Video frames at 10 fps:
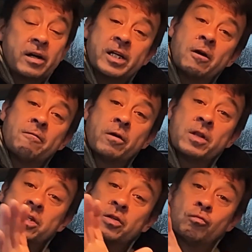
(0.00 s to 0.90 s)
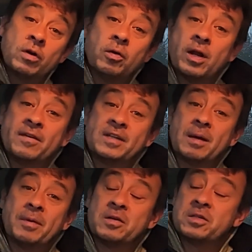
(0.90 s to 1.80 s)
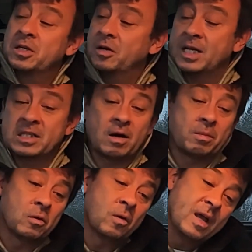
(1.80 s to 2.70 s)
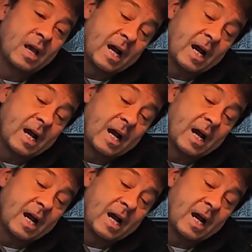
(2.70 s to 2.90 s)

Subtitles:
going to go through, this is a real life demo, it's a good example,